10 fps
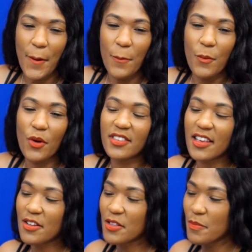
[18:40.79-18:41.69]

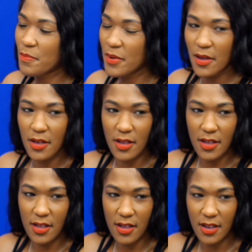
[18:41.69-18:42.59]
I got a lot of
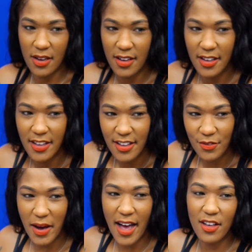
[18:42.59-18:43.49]
hate mail.
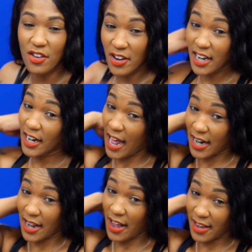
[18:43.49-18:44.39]
But you get a
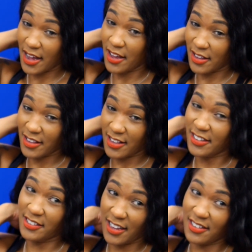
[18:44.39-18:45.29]
lot of
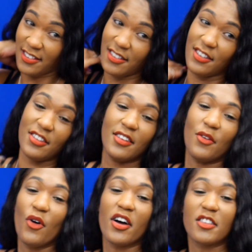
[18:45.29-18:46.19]
that's
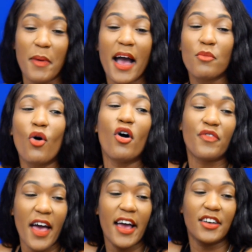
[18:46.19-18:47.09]
expect more
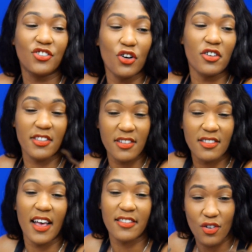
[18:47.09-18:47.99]
of that as your
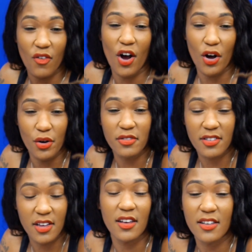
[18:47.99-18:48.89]
success
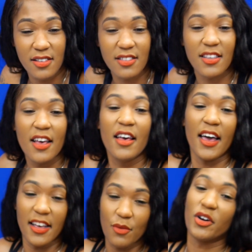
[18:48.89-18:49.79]
grows,
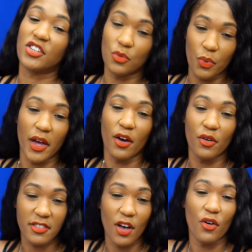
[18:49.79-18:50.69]
which it
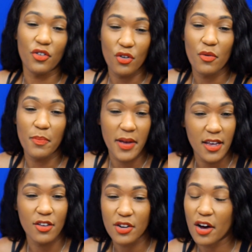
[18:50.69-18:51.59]
will. So you gonna
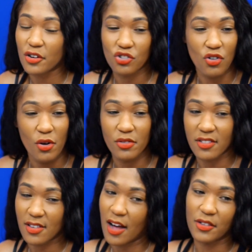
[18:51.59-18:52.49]
be, you know, the
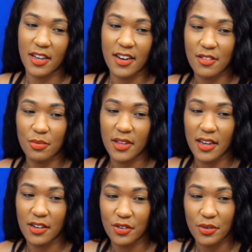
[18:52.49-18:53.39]
trolls is out there. That's what
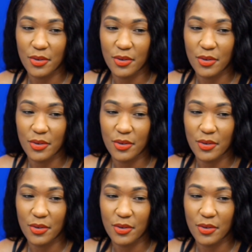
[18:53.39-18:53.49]
they do.